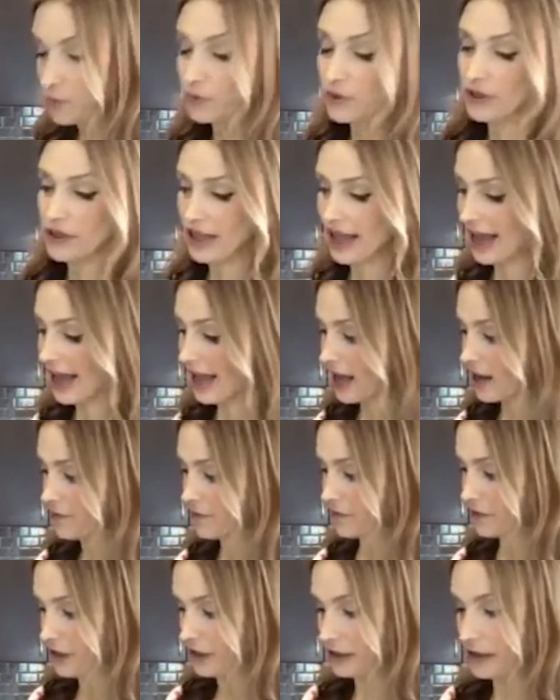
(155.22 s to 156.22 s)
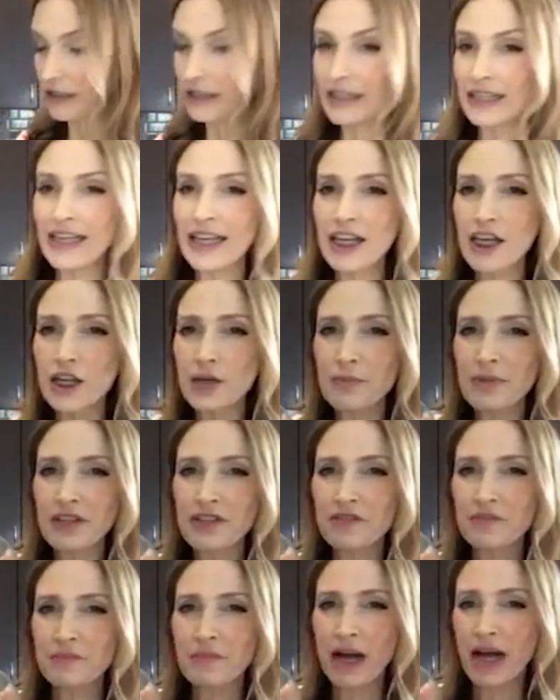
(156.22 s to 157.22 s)
you will have a little bit
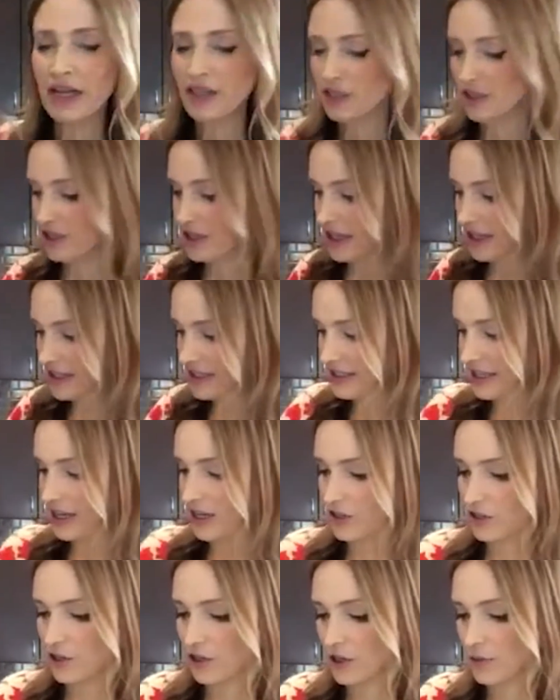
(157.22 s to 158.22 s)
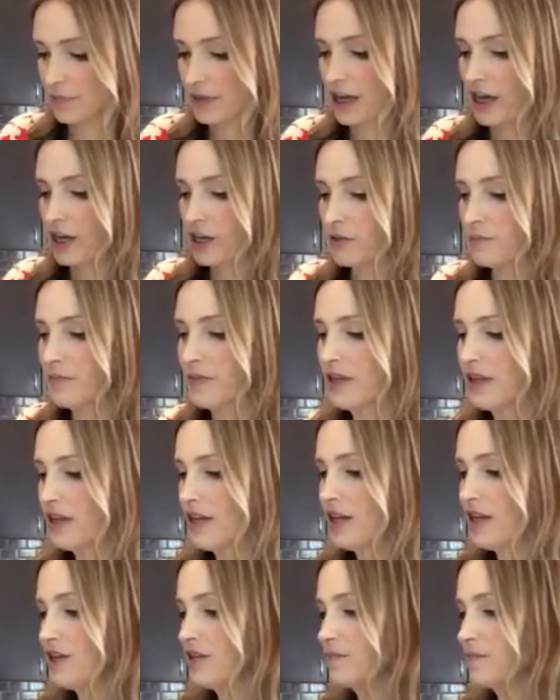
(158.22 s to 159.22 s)
of matcha that stays on the bottom
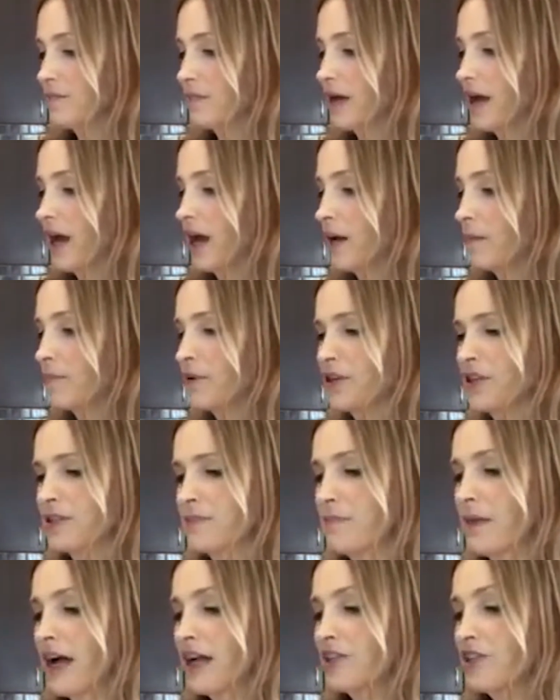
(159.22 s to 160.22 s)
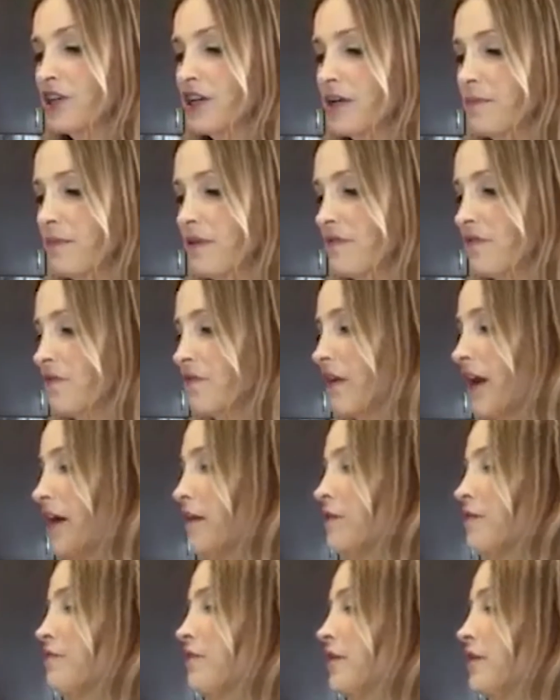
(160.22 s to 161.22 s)
because matcha can be
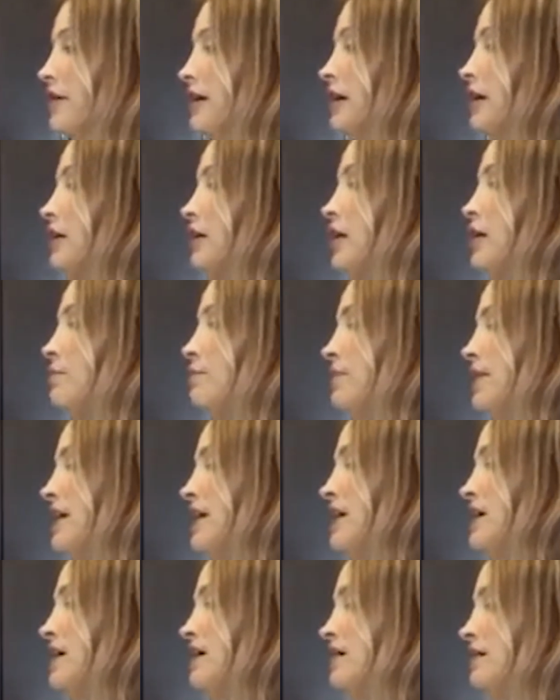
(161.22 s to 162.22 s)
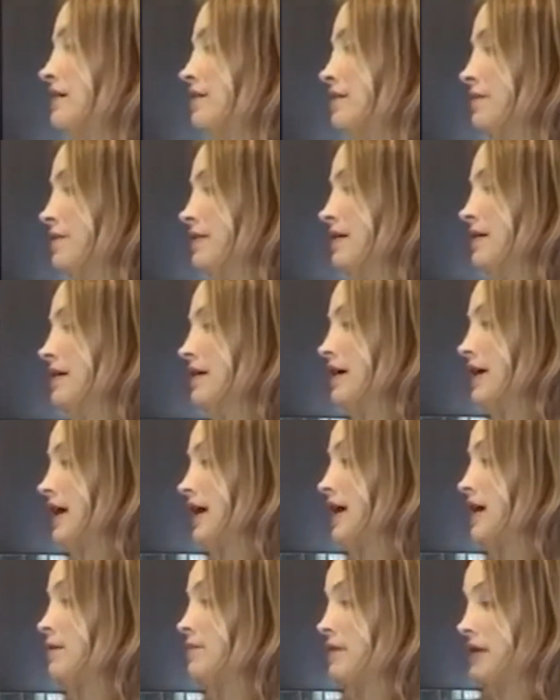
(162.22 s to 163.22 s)
very, very clumpy.
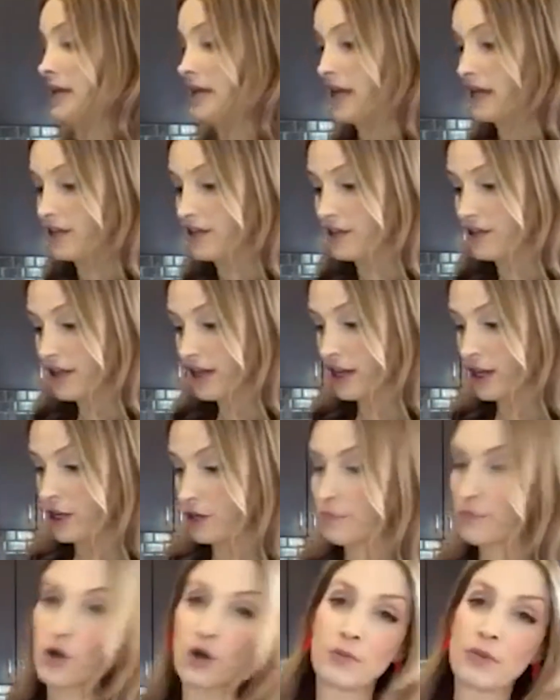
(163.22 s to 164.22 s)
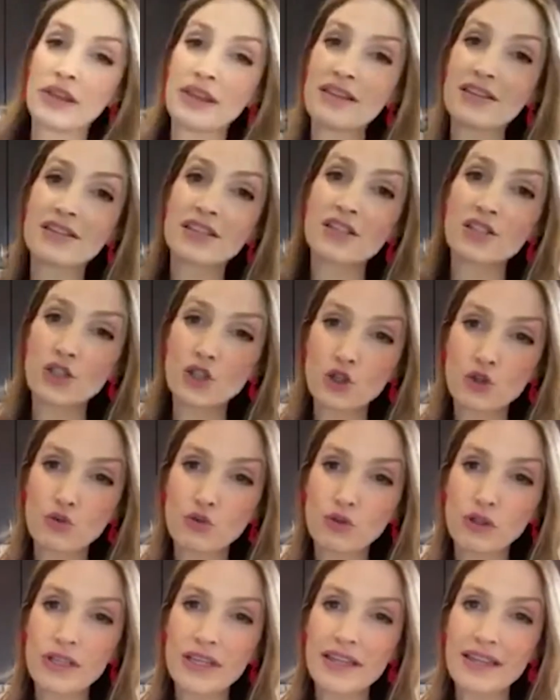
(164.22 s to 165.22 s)
And I'm going to get to that in a moment. This is
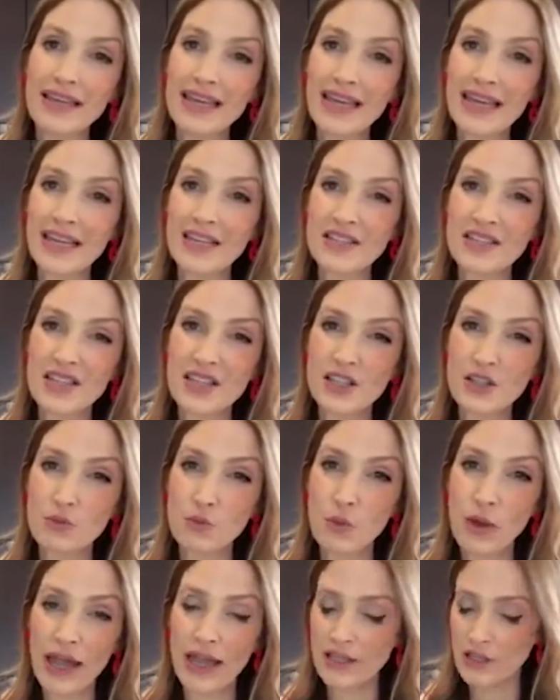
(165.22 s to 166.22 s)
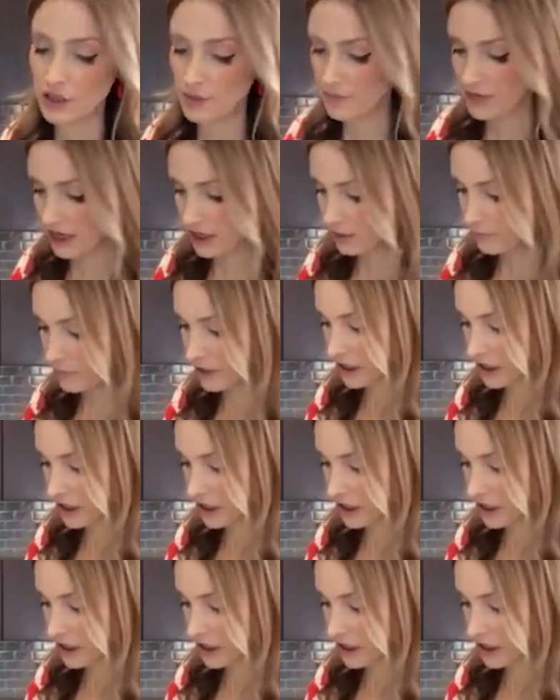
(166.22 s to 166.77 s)
truly the easiest way to make a